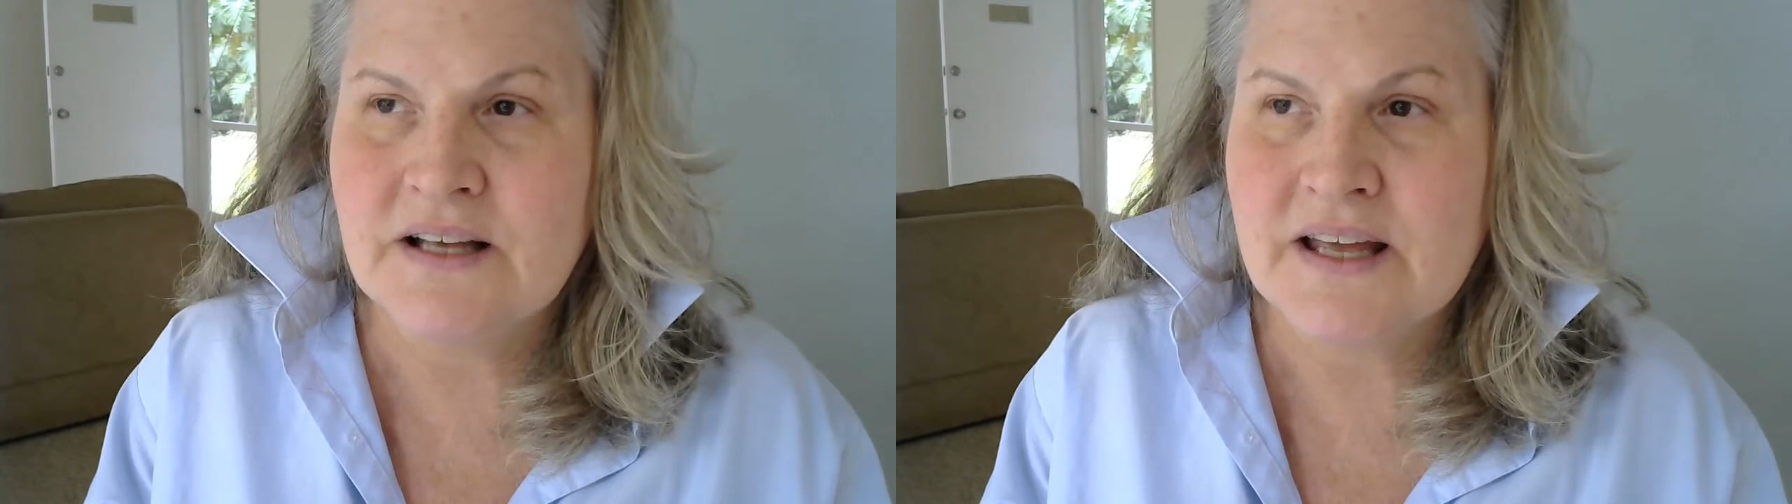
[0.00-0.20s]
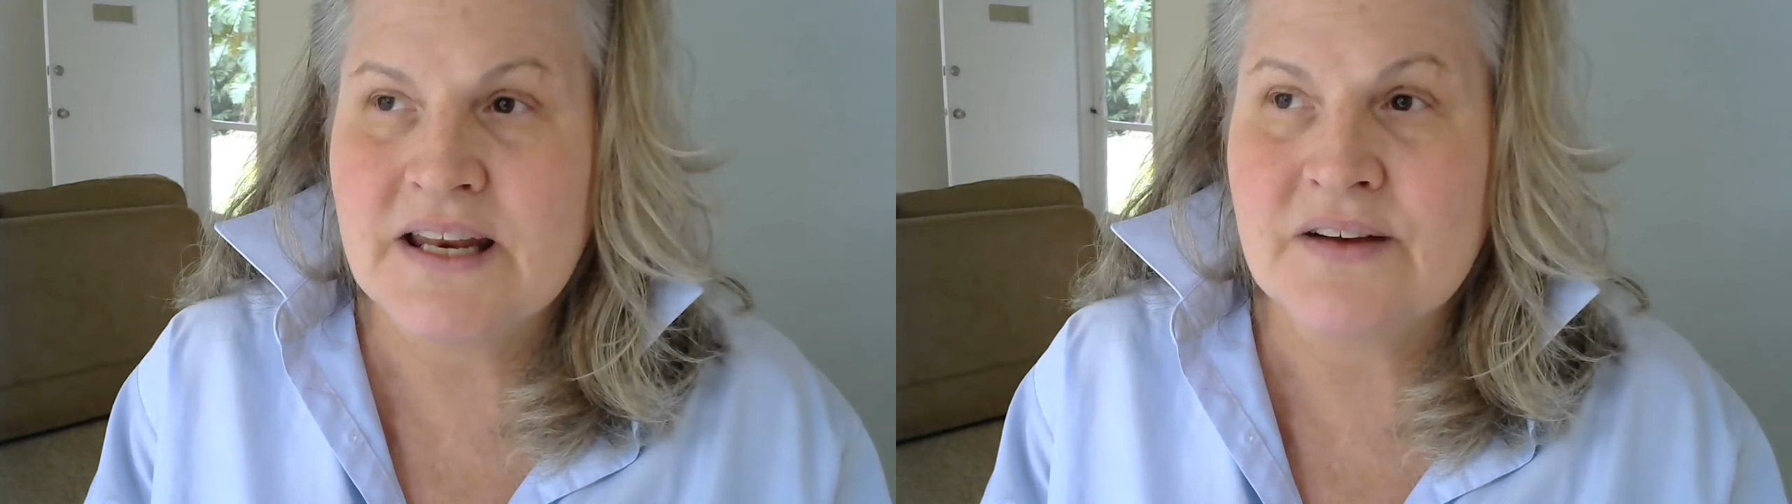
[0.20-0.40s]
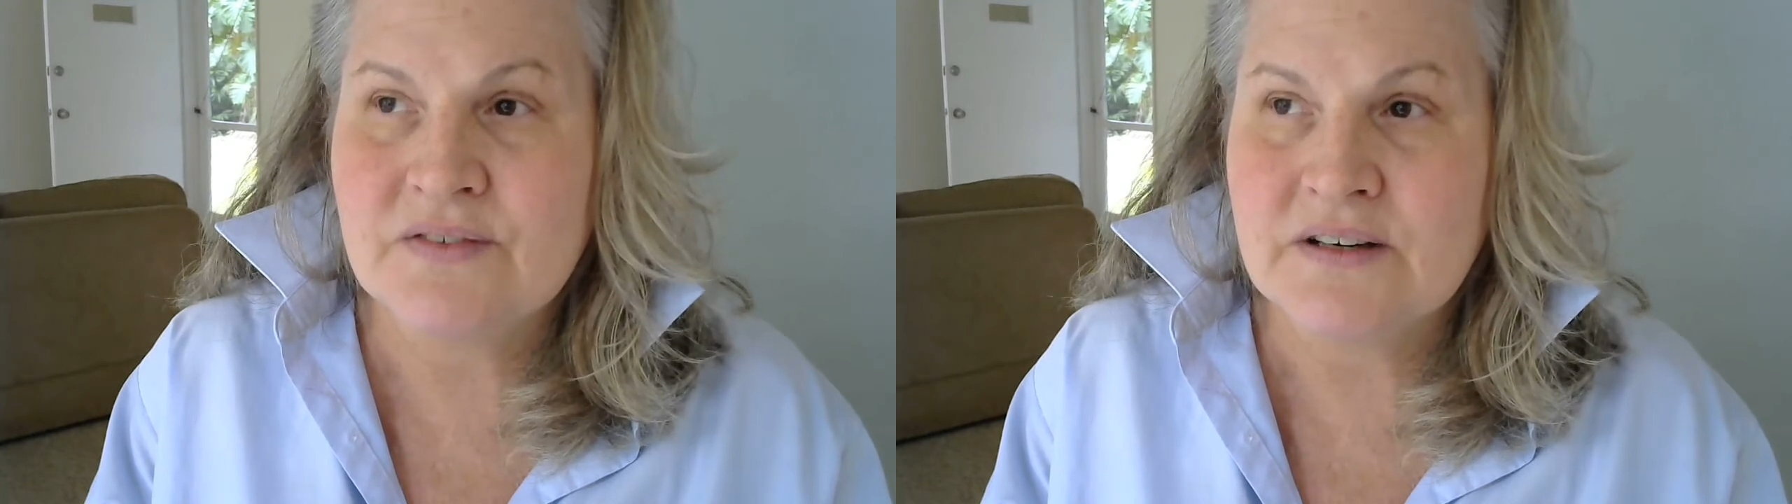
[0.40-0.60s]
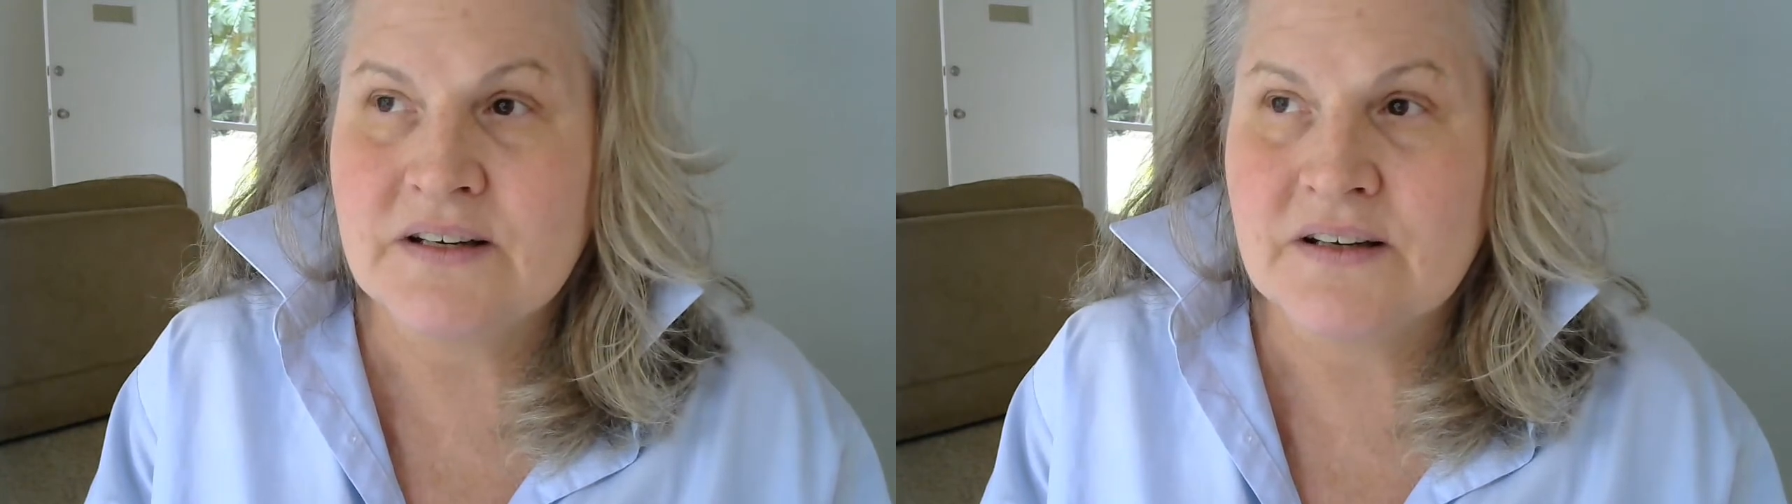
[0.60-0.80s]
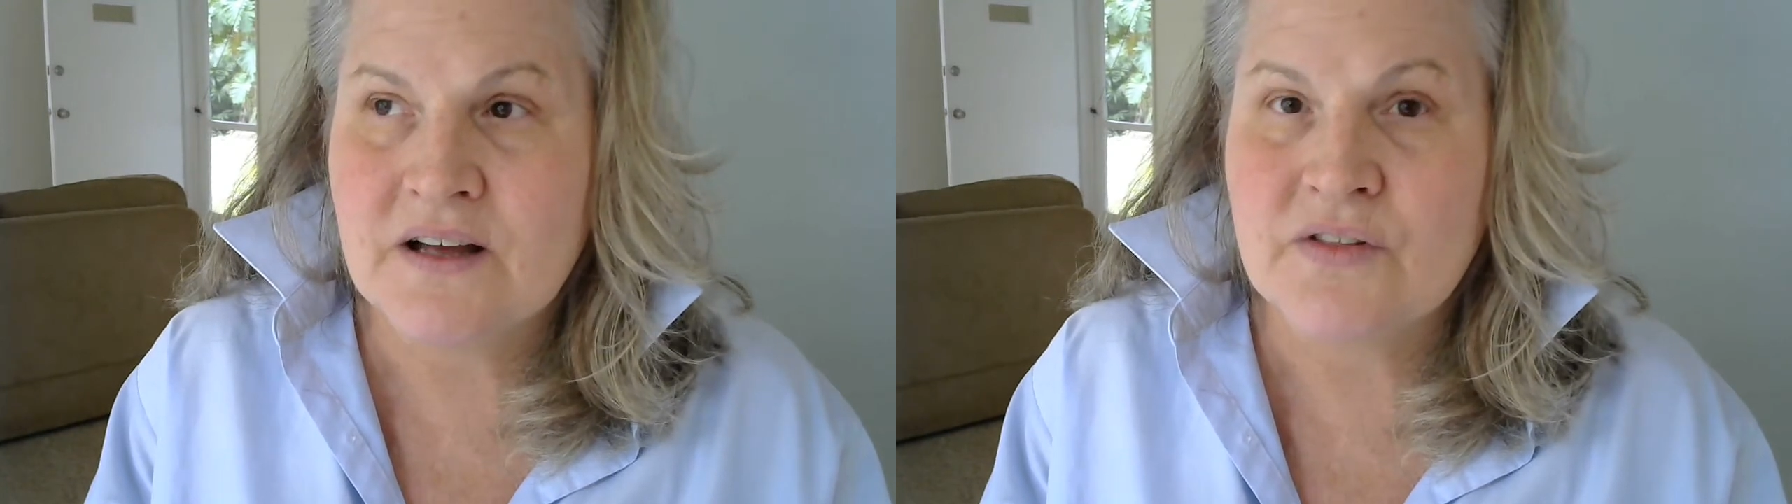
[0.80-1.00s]
in every
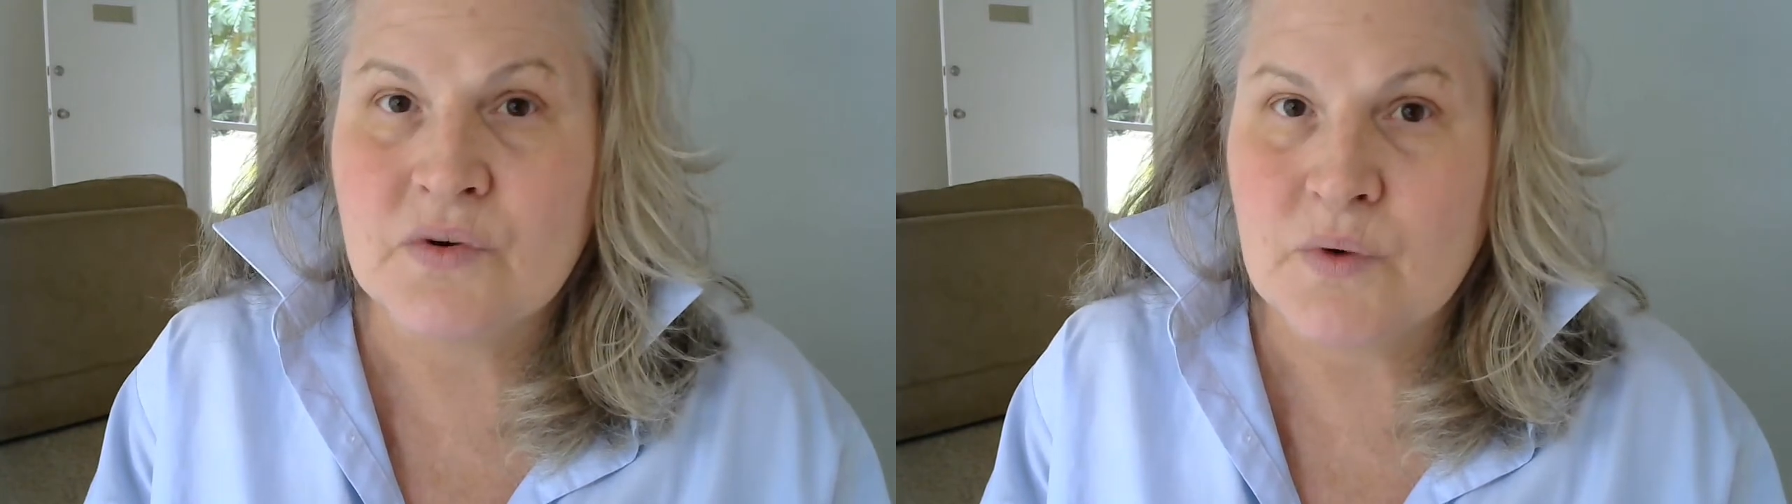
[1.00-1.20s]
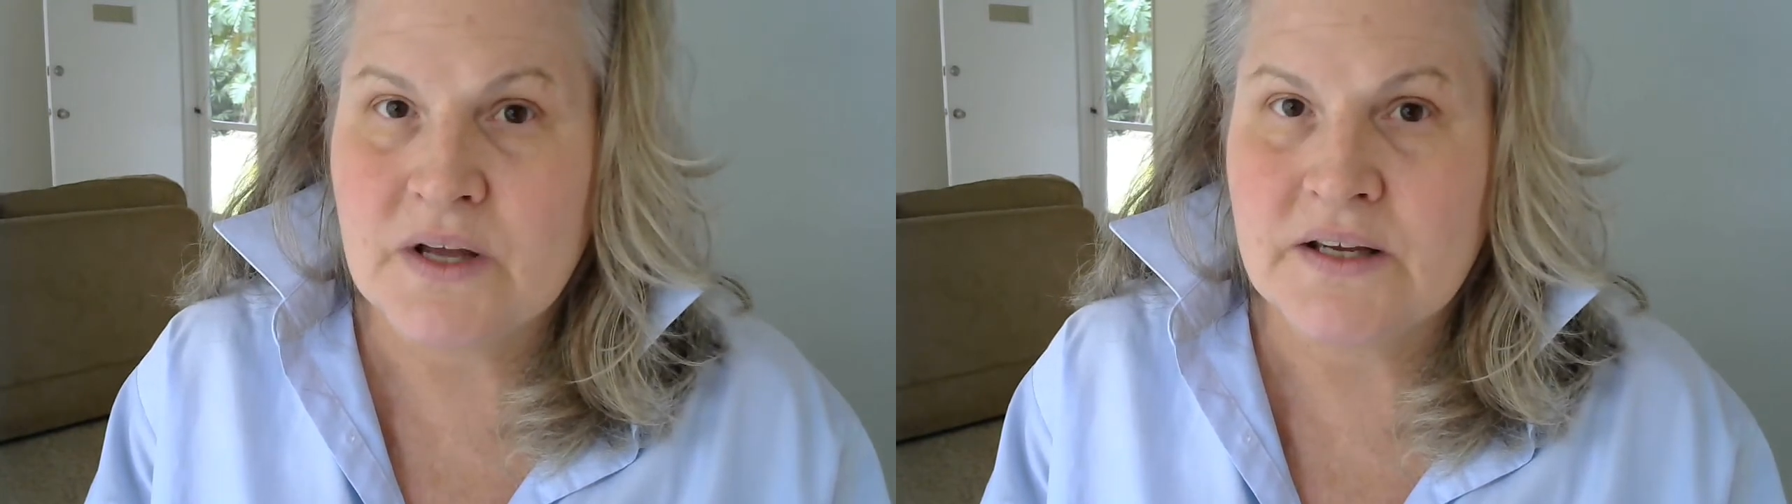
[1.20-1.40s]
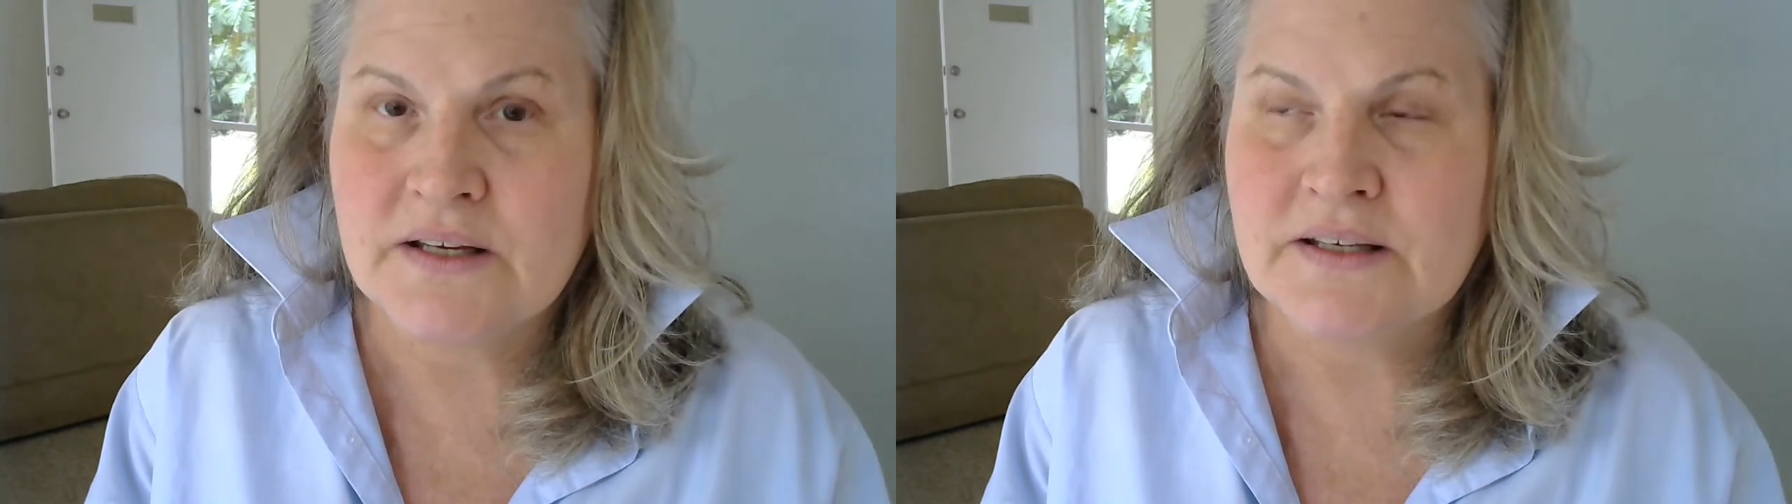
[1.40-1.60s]
other way.